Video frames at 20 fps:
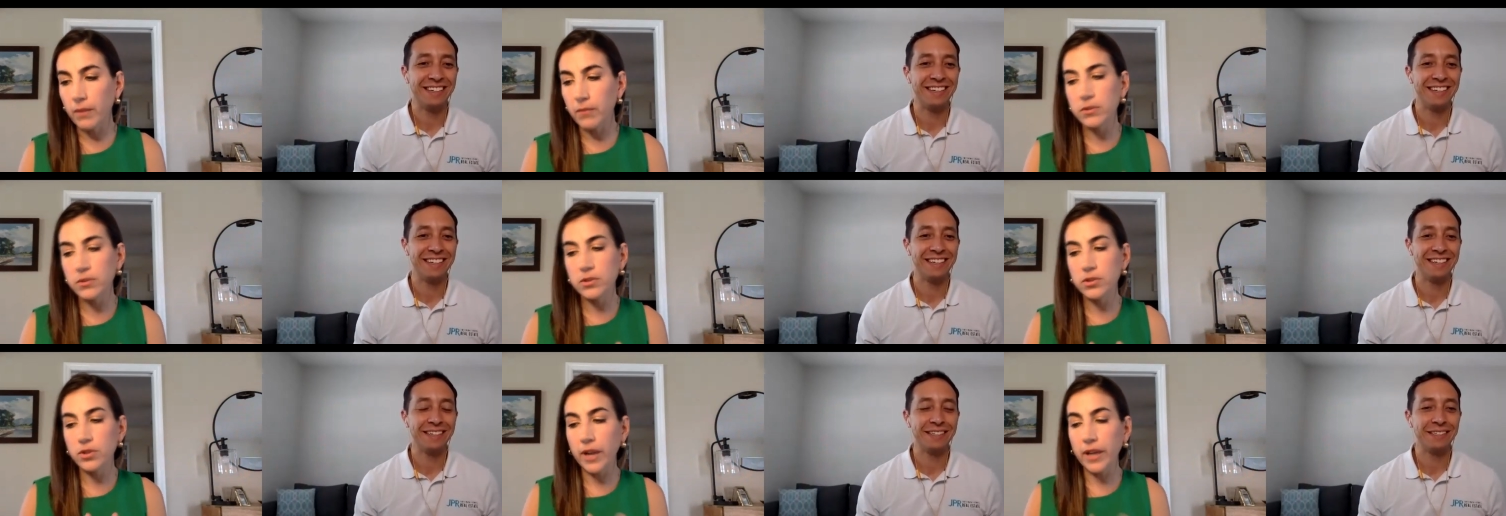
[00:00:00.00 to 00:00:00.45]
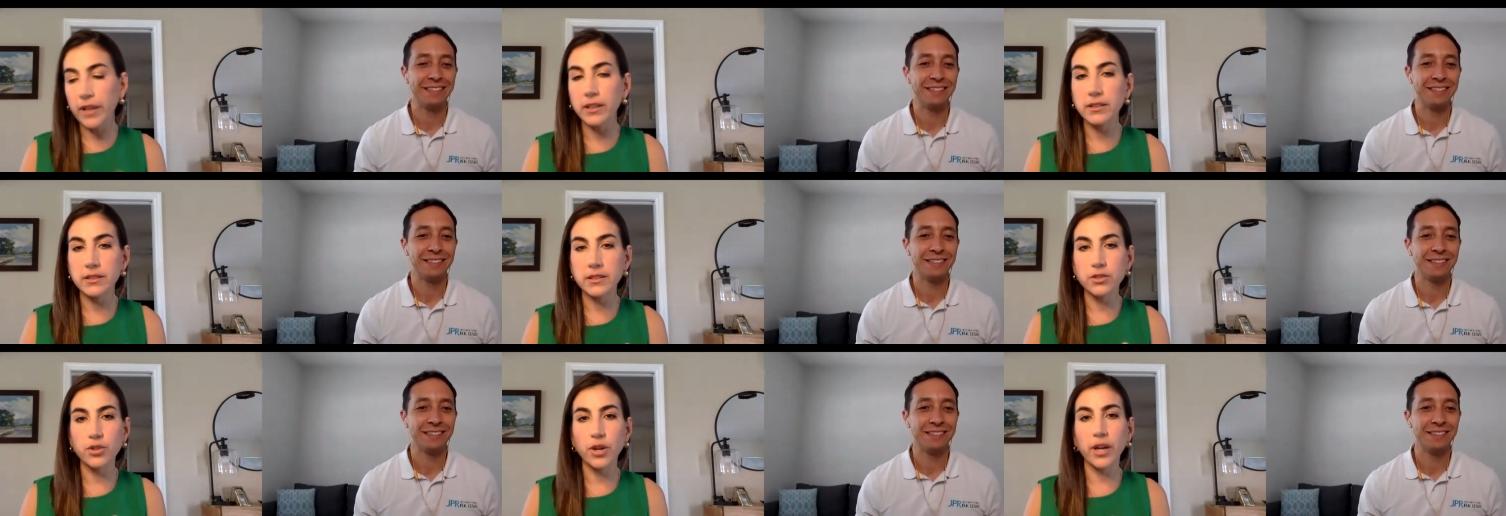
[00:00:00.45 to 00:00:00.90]
Speaker 1: Try to
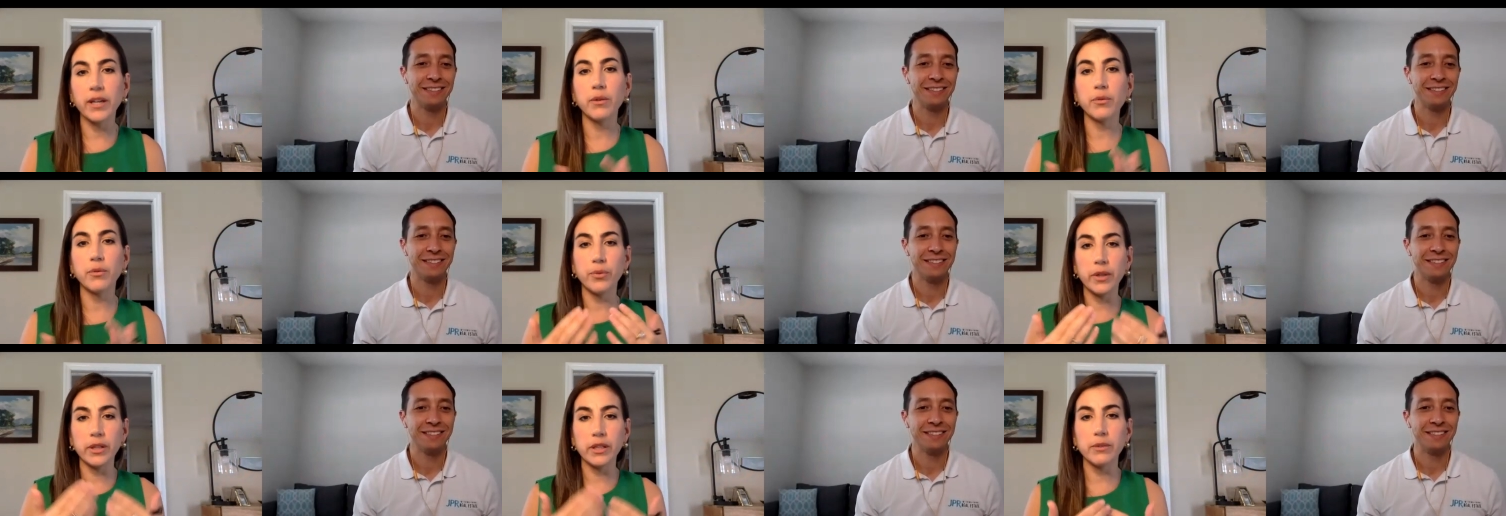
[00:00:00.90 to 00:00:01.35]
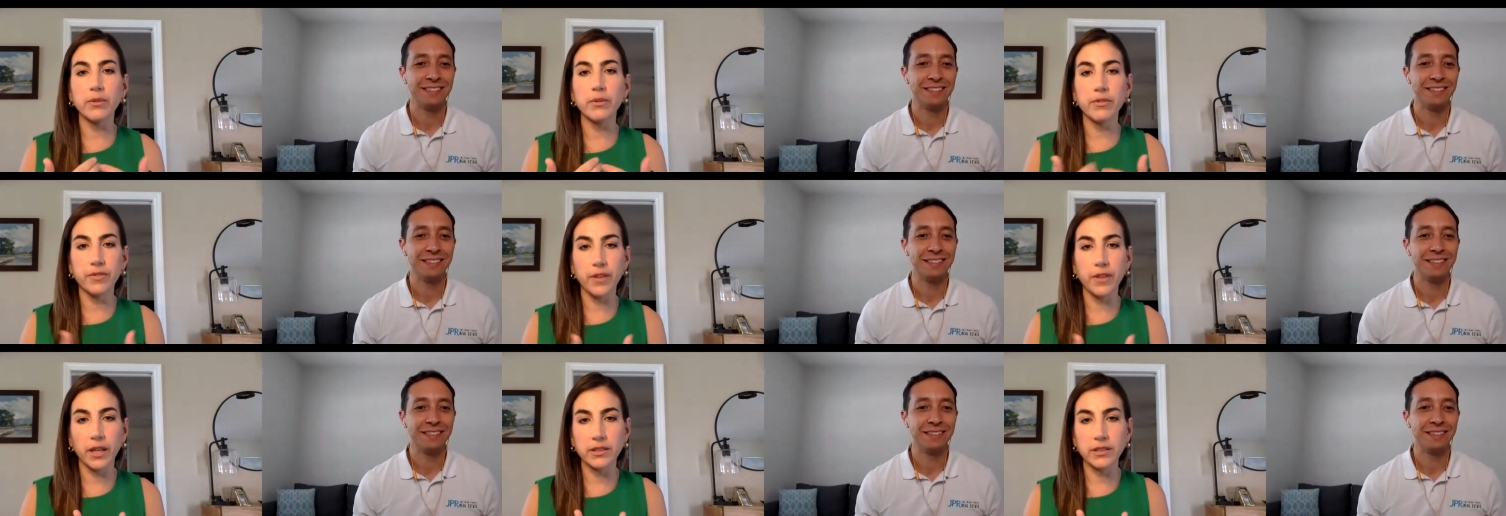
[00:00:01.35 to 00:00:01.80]
try to really
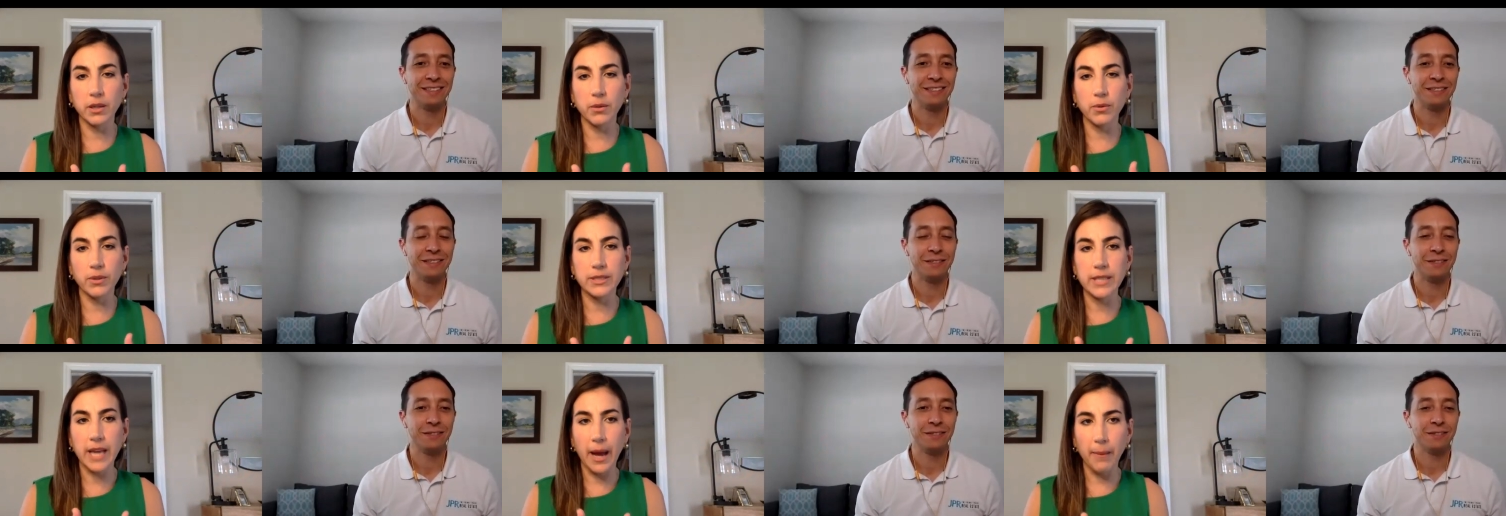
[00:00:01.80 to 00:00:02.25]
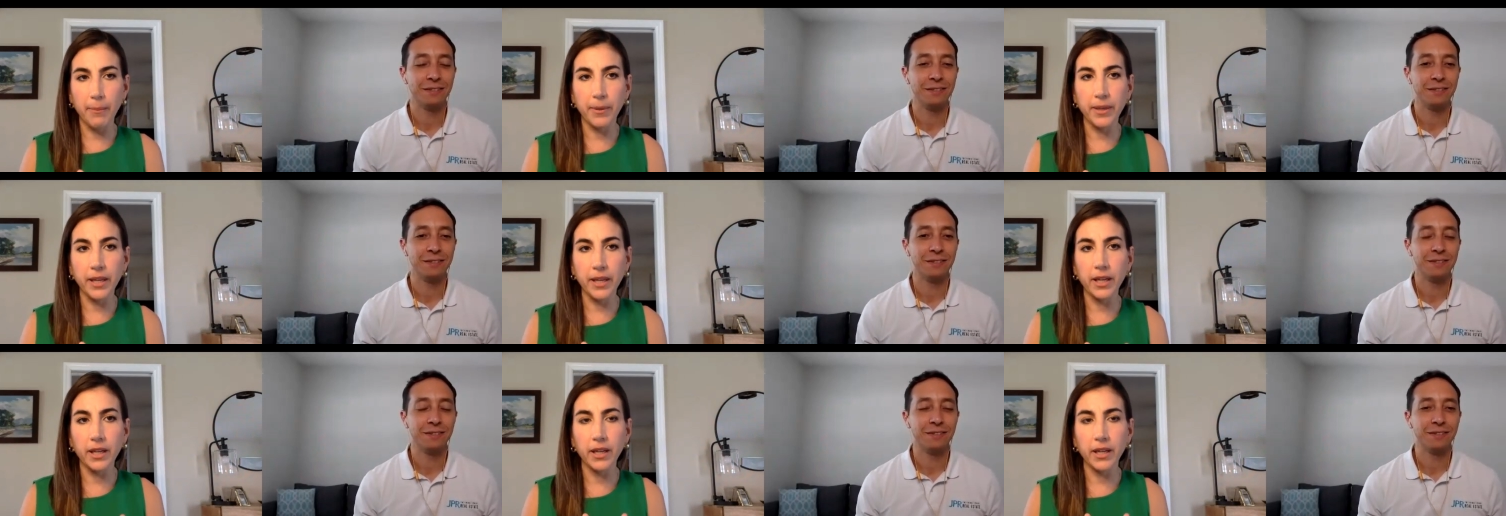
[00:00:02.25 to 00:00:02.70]
reflect on what's
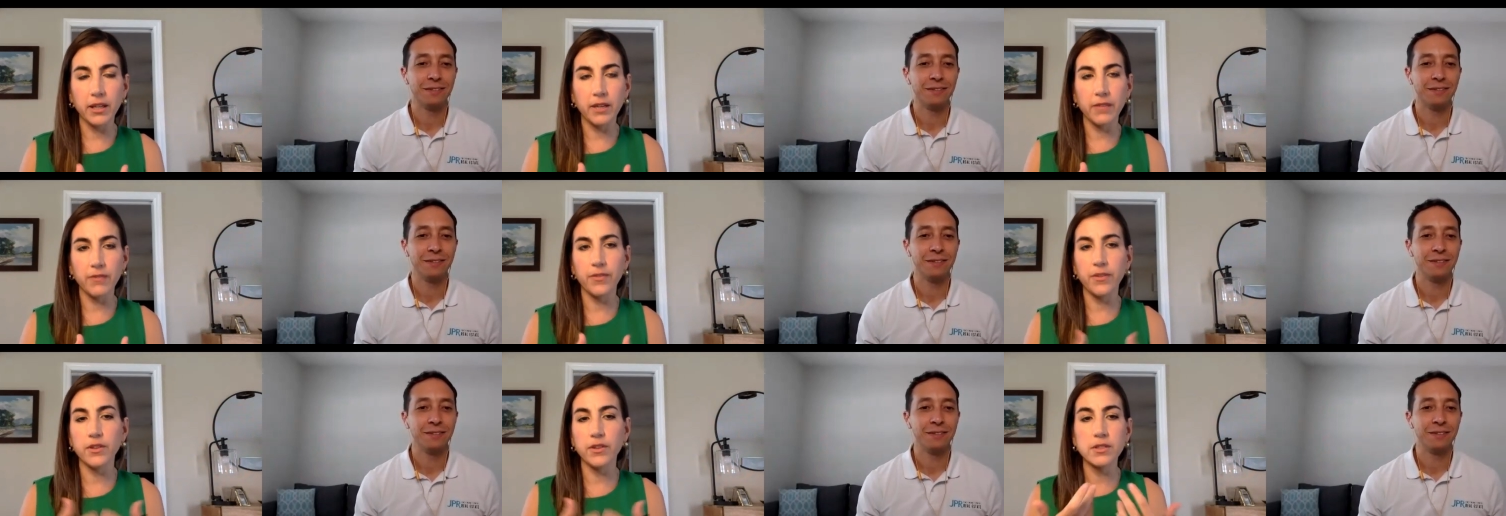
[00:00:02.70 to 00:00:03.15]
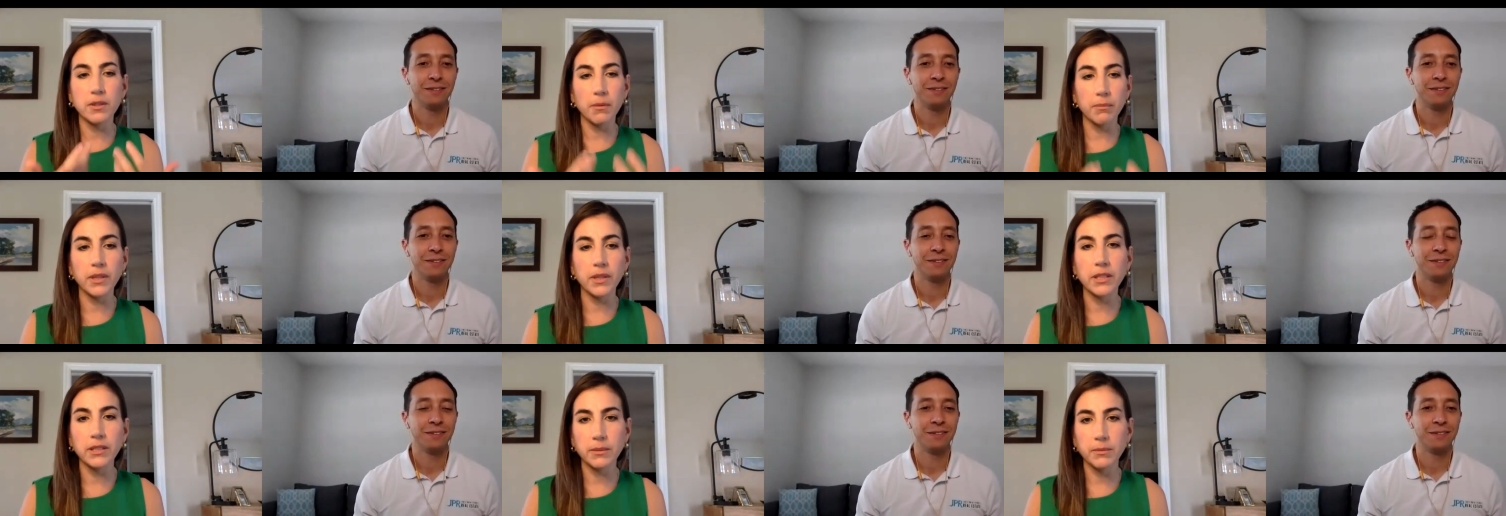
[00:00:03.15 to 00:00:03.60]
happening, and if there's something
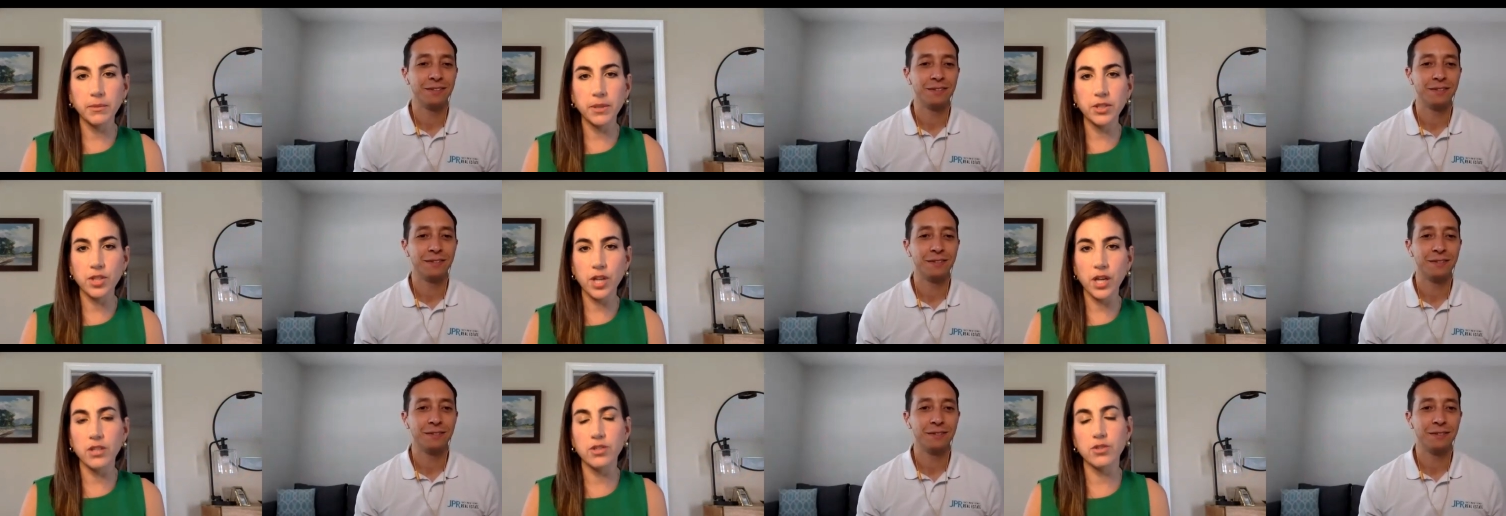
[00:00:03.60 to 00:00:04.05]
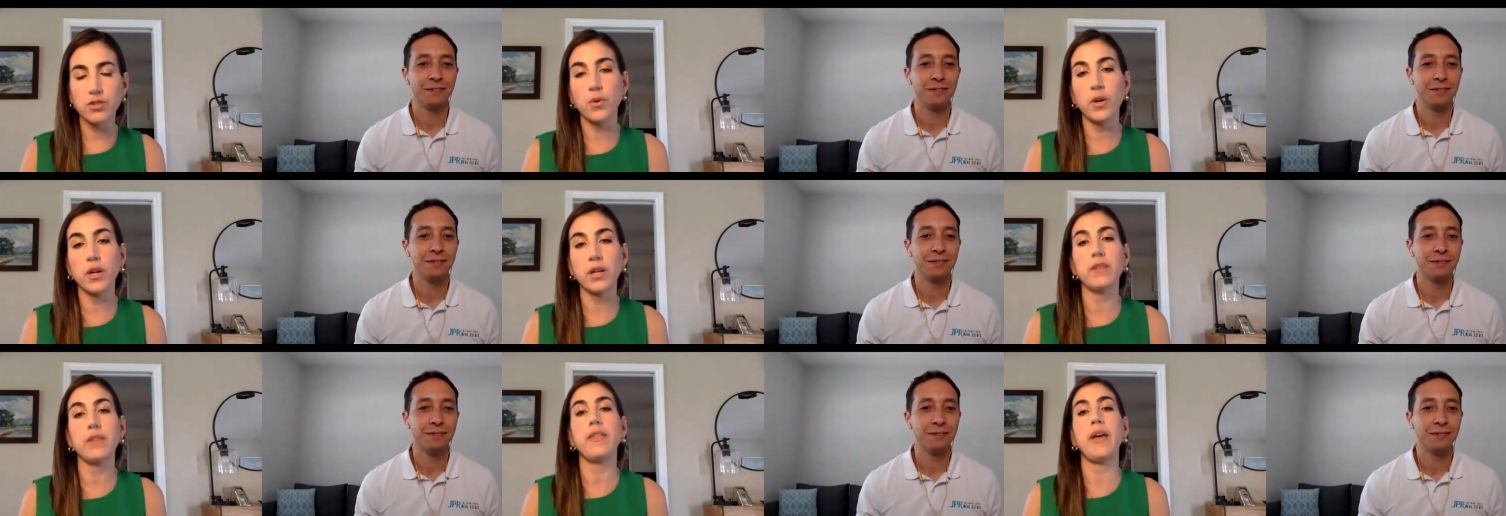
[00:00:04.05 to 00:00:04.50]
to be changed, what
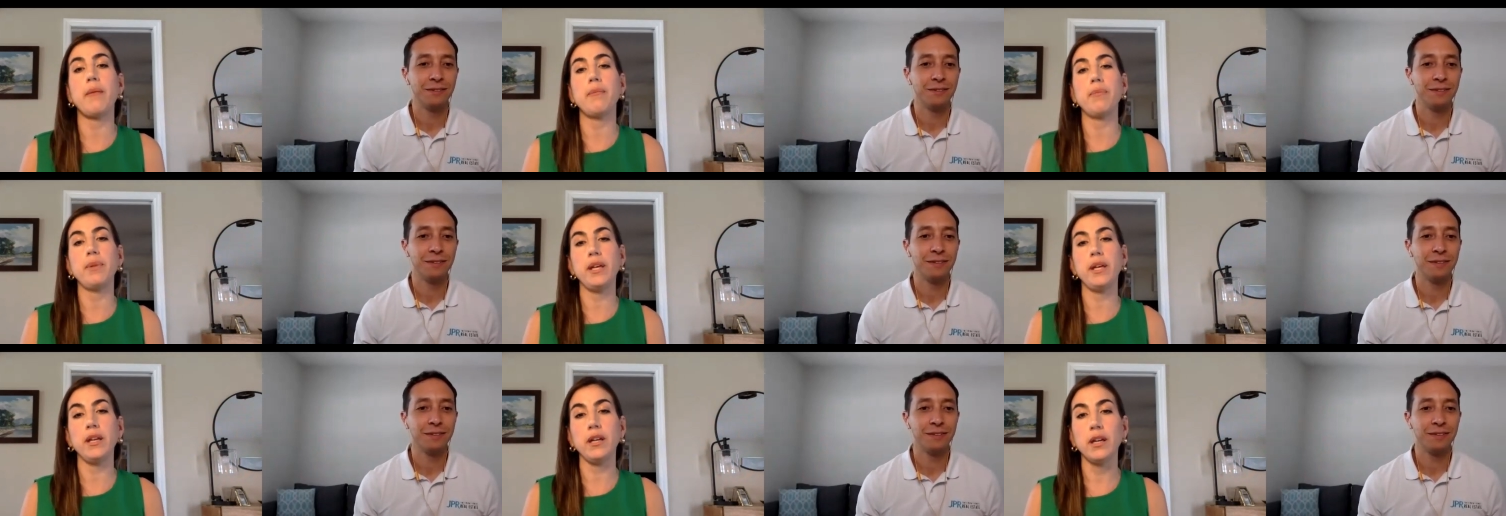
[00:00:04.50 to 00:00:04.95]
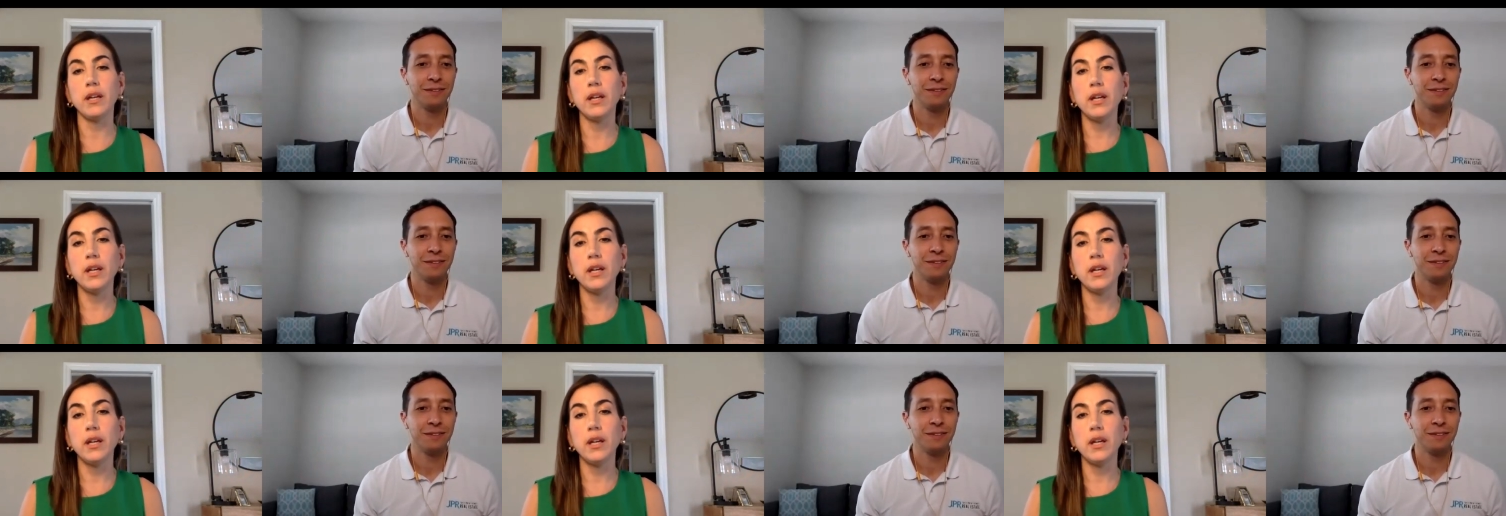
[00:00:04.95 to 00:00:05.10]
could that be?